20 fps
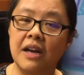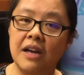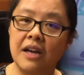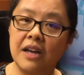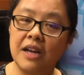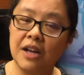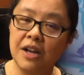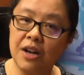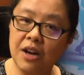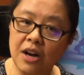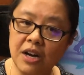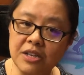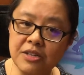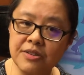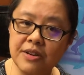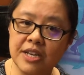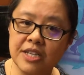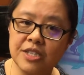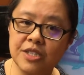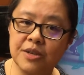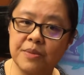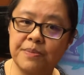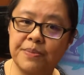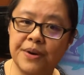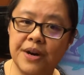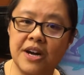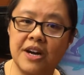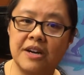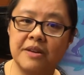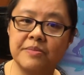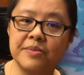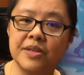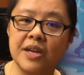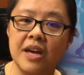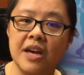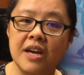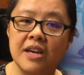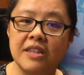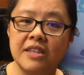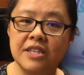In contrast to Brahms,
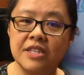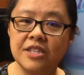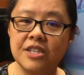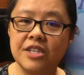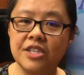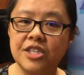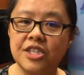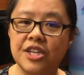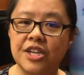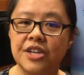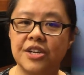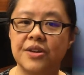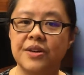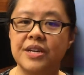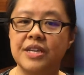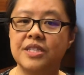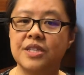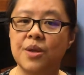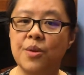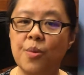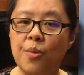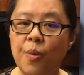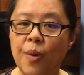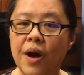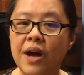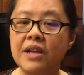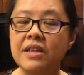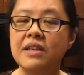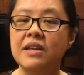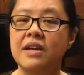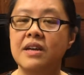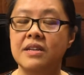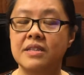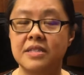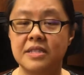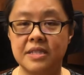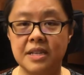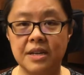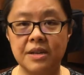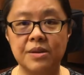this concerto is in one
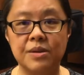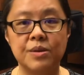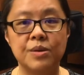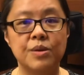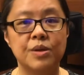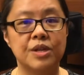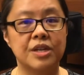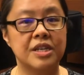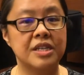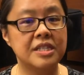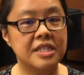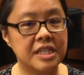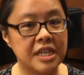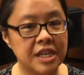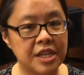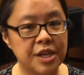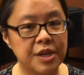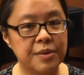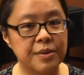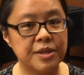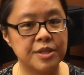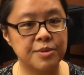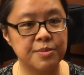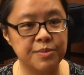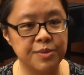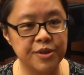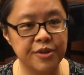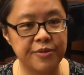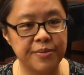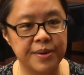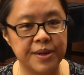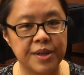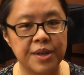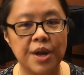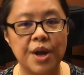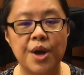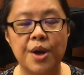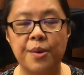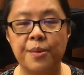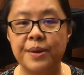single continuous movement
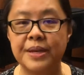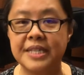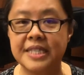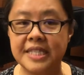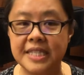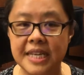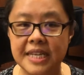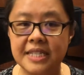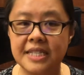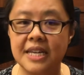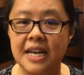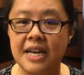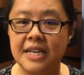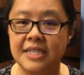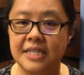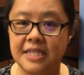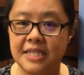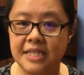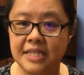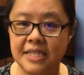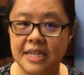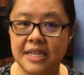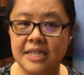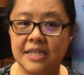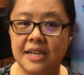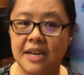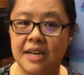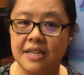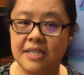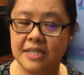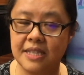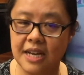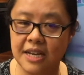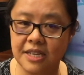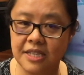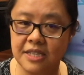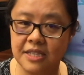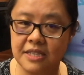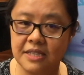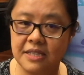with 6 distinct
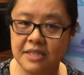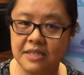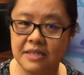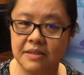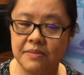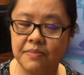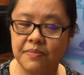sections.